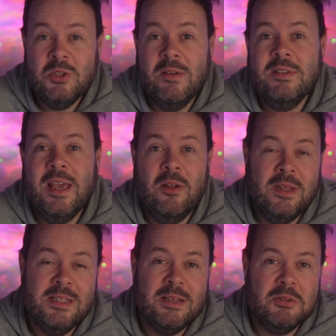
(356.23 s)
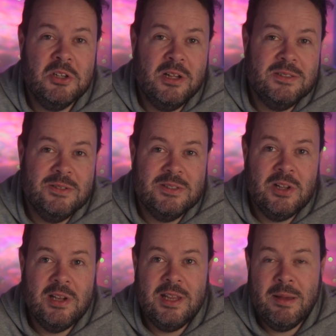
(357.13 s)
have to get on the Intel side to
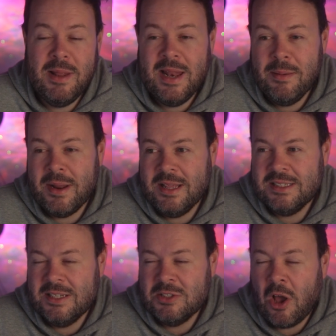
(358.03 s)
suddenly eliminate these issues.